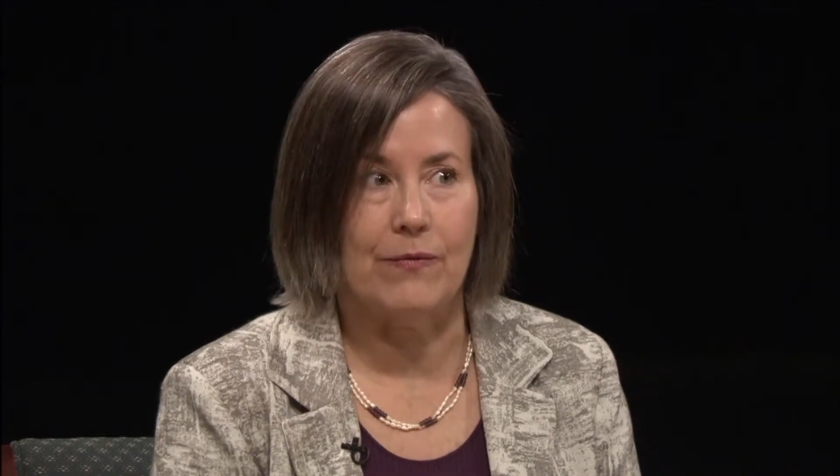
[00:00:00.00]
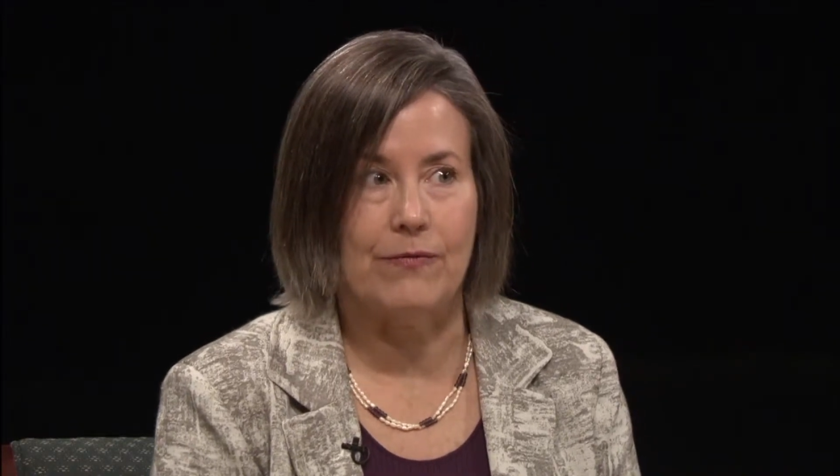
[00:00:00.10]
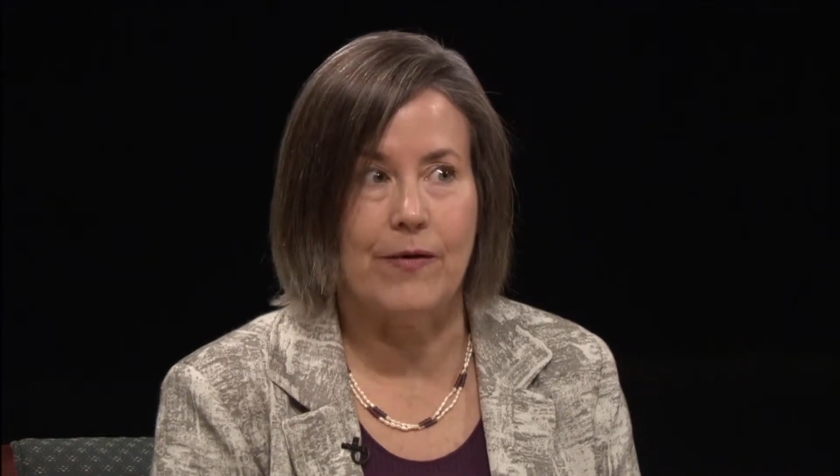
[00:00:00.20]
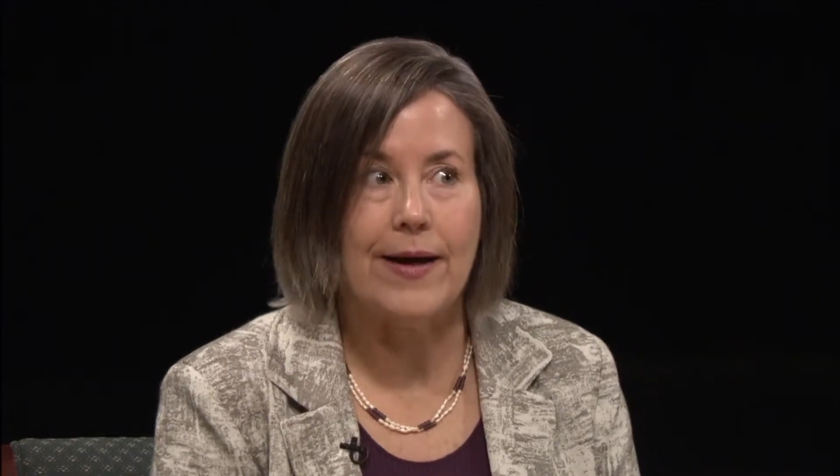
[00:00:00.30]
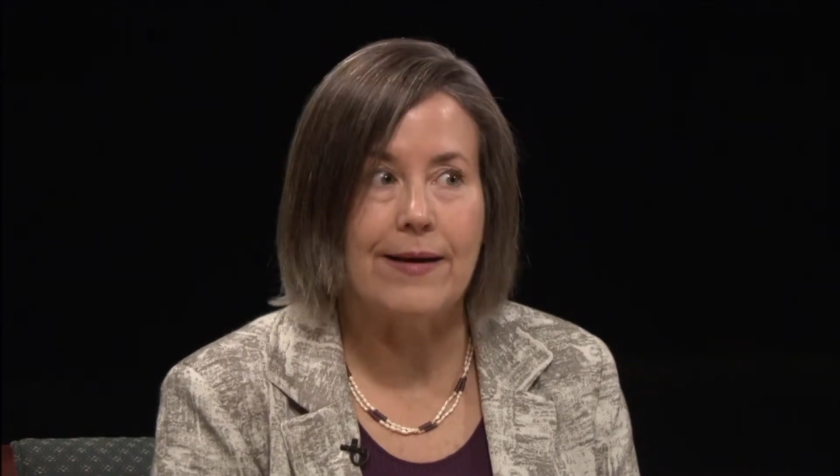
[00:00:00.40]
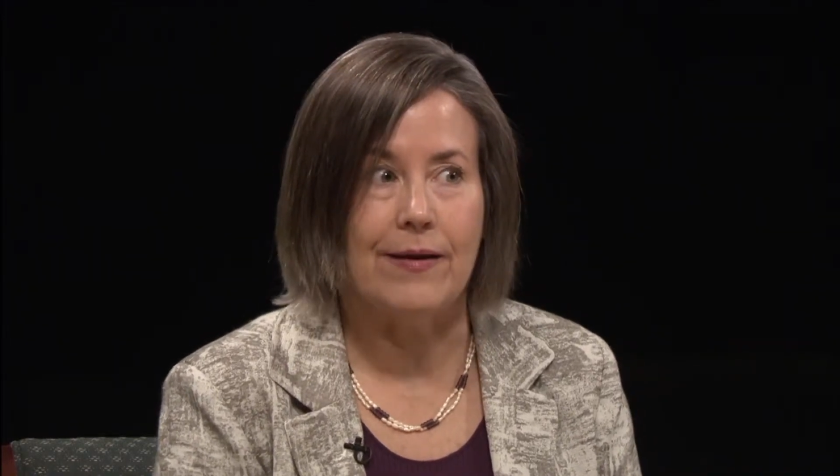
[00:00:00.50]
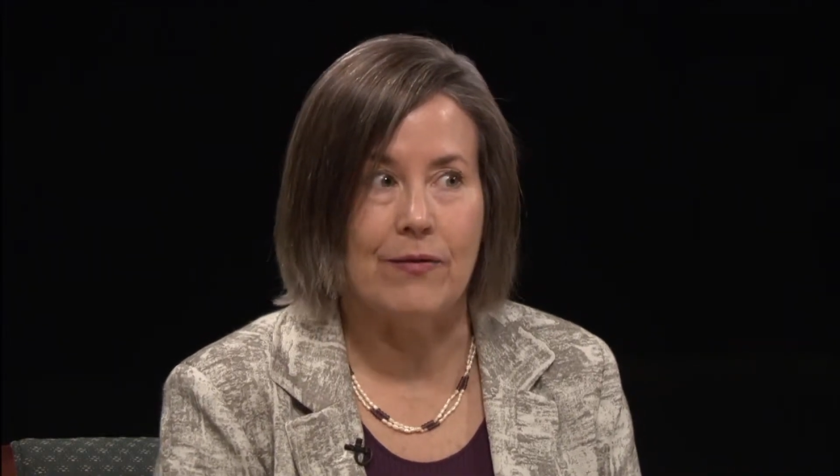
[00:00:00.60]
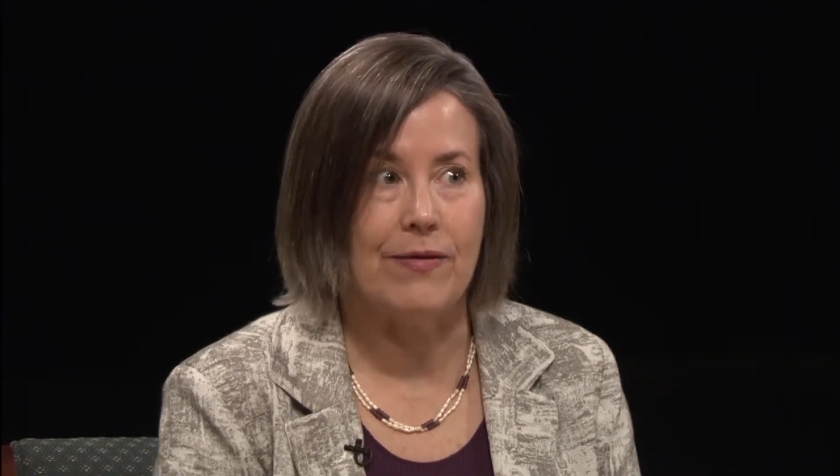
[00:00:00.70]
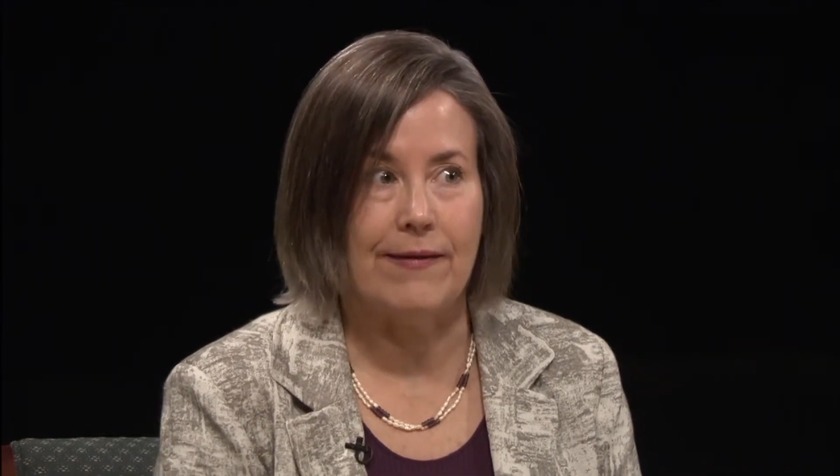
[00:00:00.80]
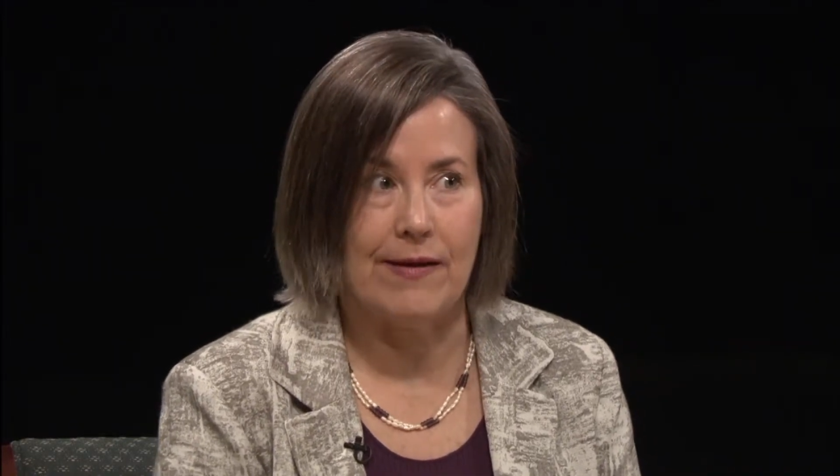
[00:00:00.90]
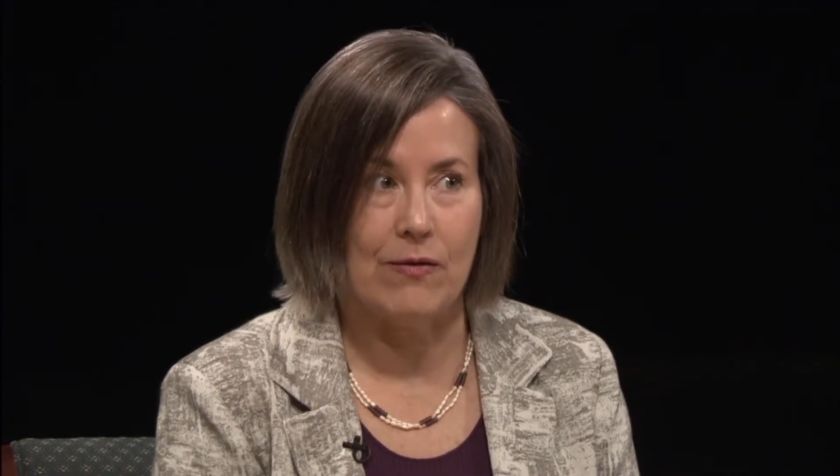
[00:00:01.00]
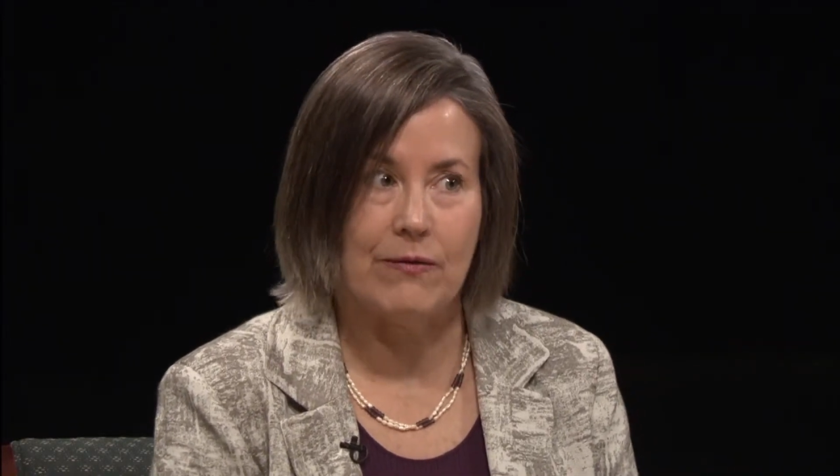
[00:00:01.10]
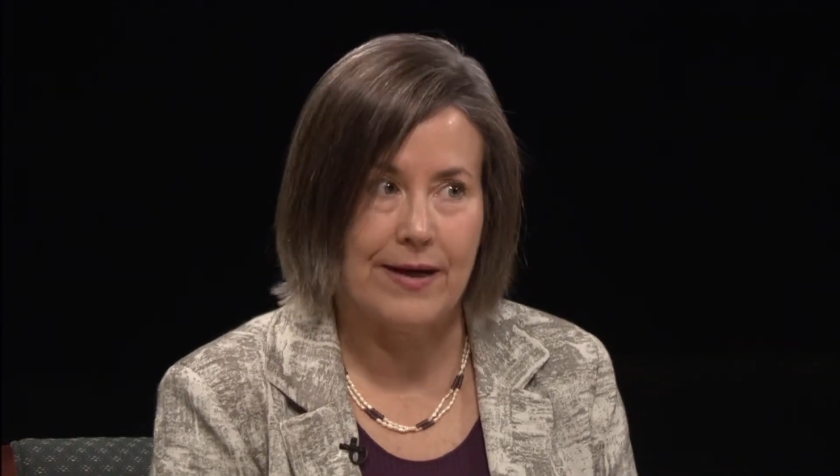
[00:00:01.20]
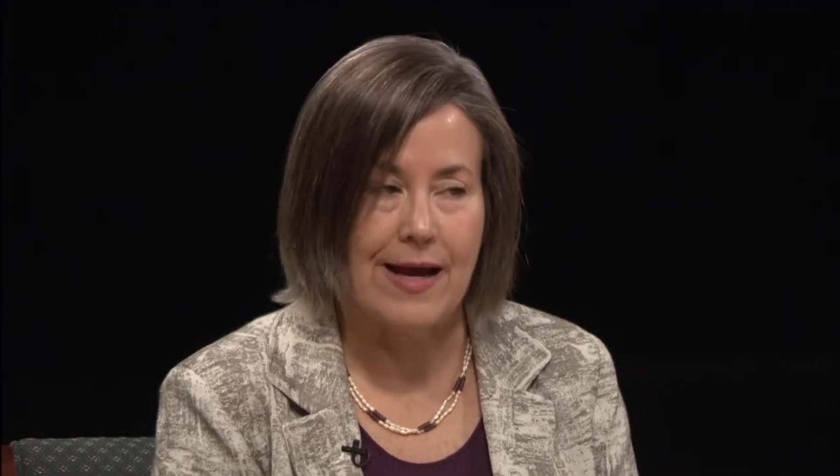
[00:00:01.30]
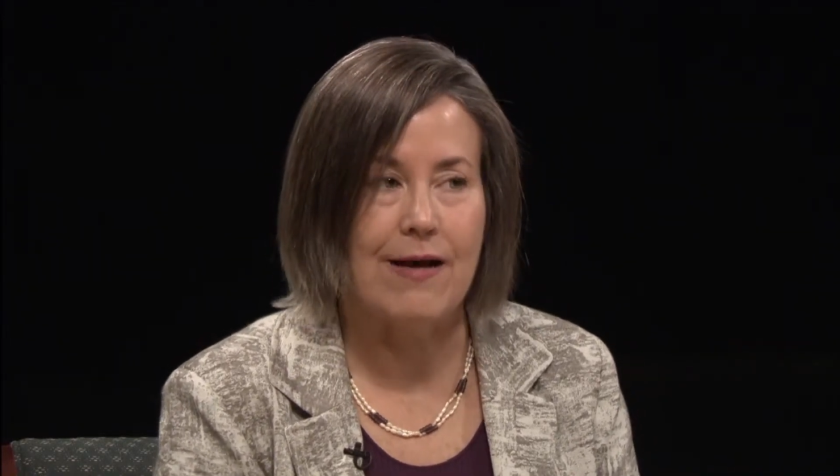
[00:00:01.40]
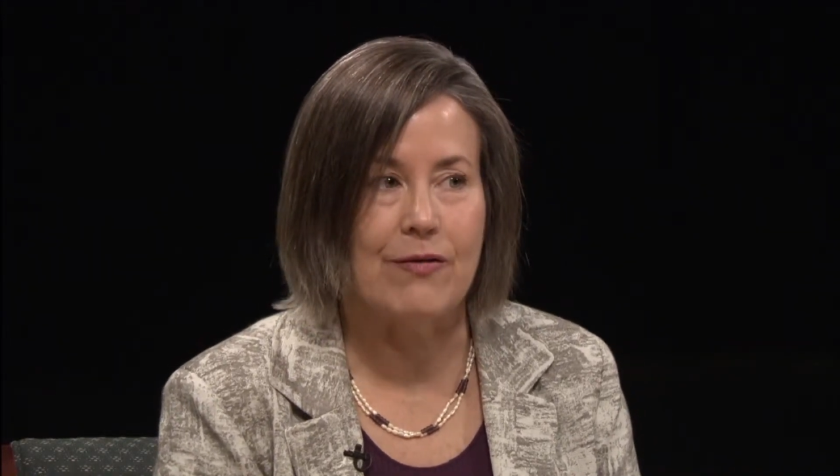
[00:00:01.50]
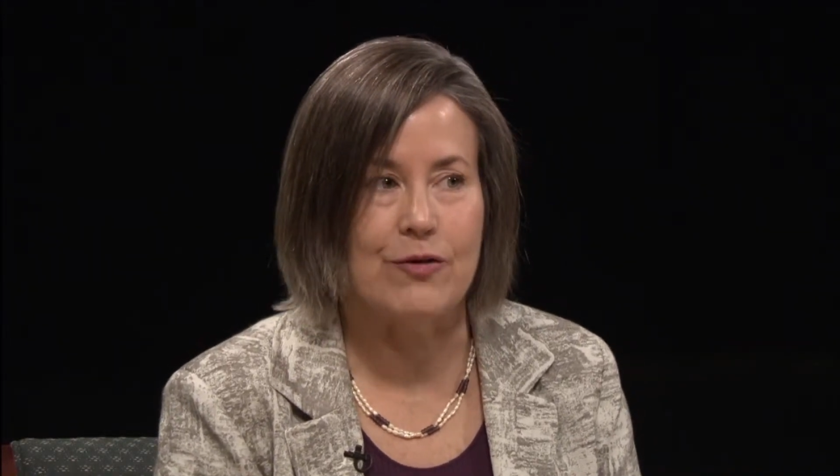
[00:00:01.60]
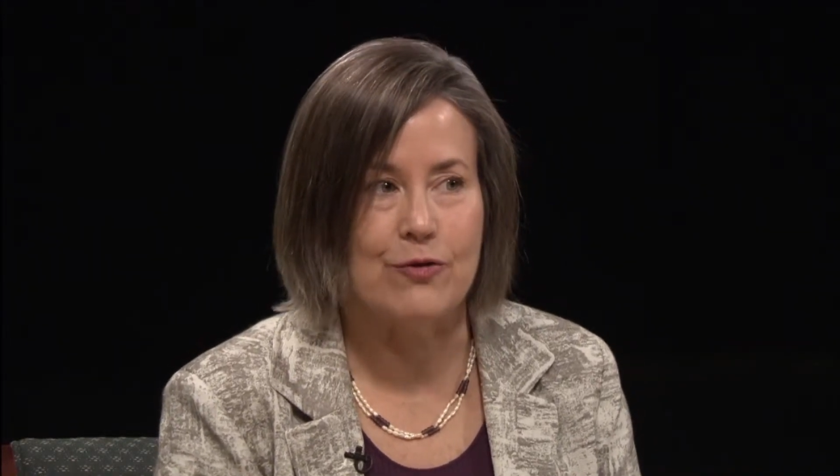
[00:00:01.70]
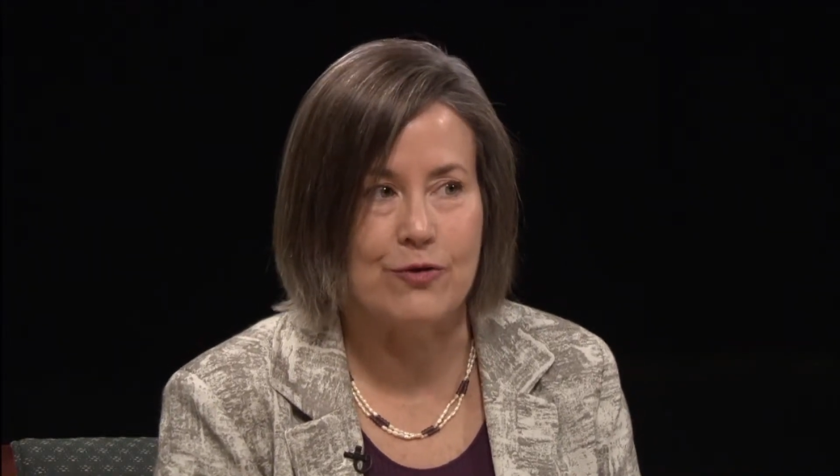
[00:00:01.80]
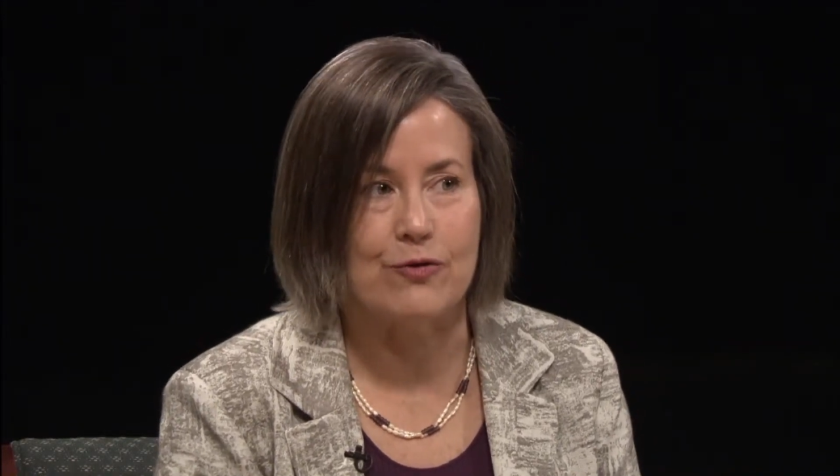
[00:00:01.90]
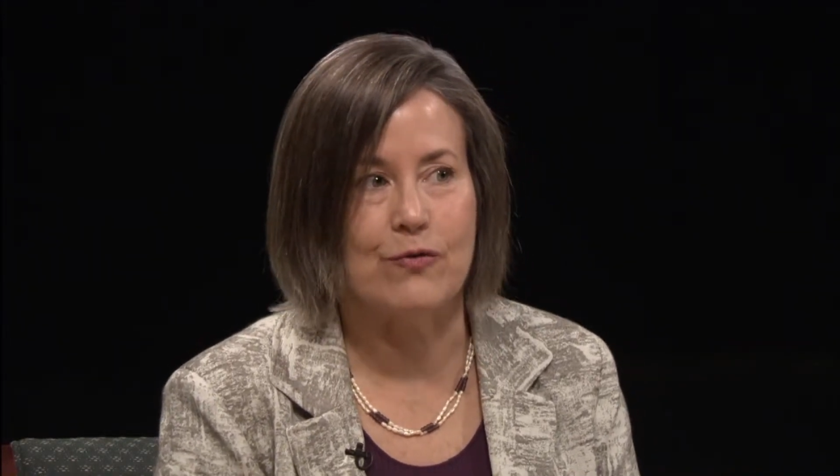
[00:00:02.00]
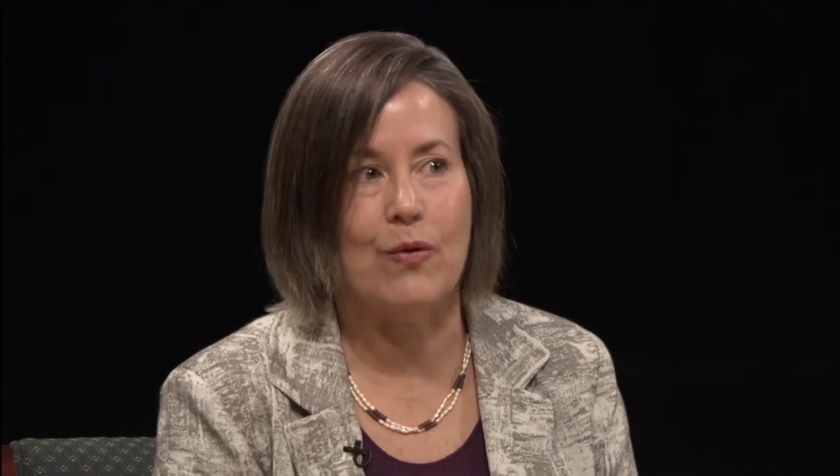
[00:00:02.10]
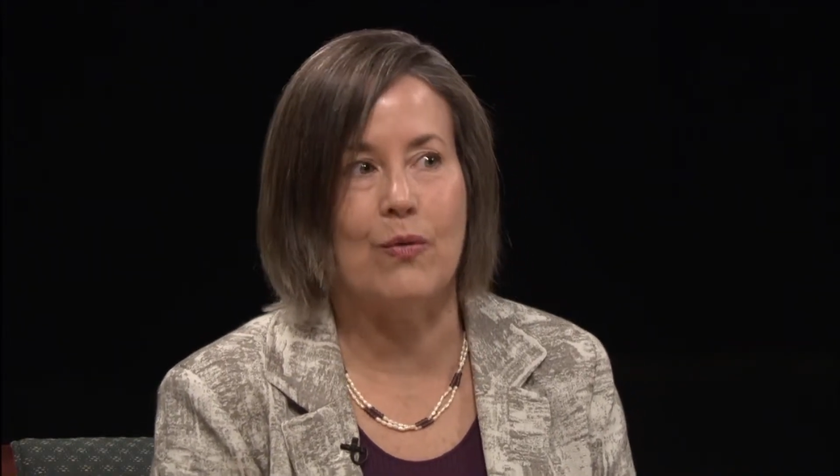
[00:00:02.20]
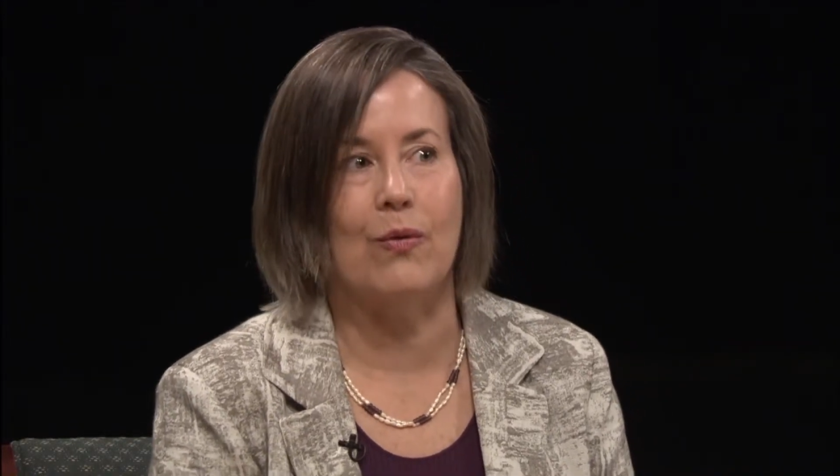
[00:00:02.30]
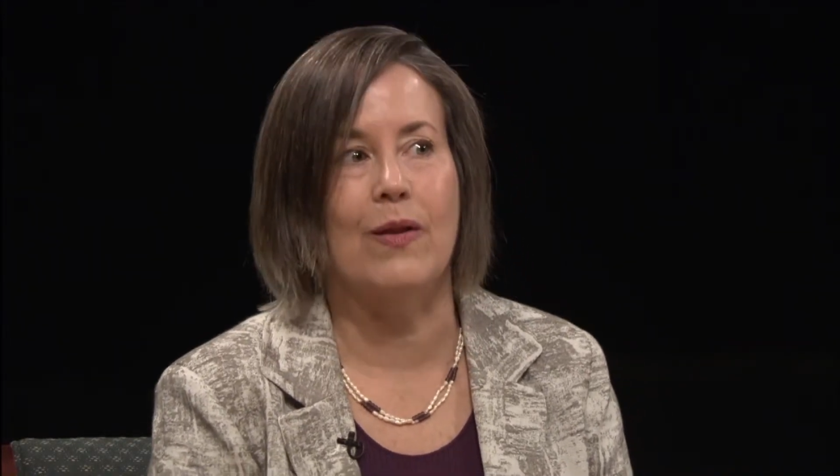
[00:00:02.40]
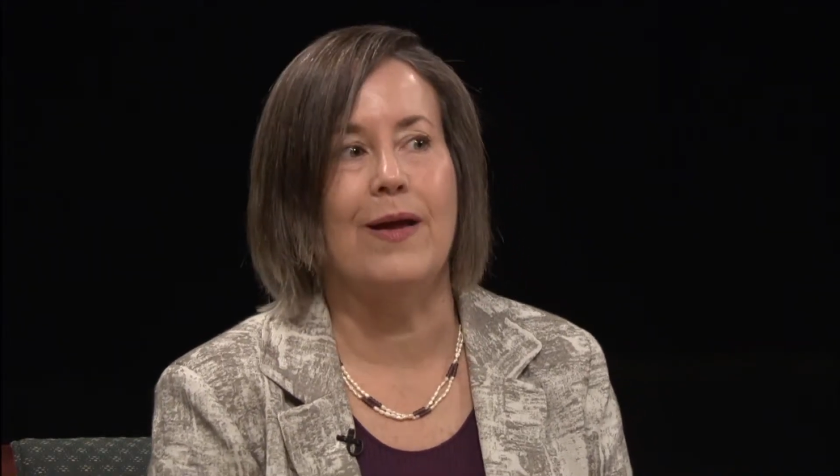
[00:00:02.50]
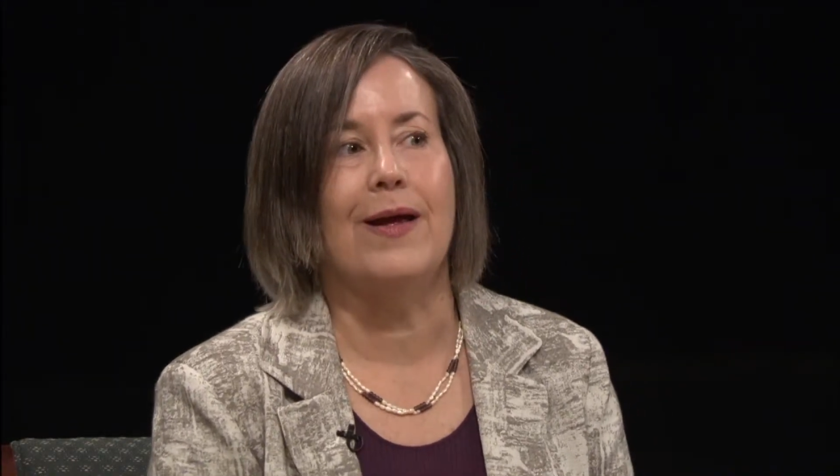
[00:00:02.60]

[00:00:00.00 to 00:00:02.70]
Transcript: fighting or that they already have under control.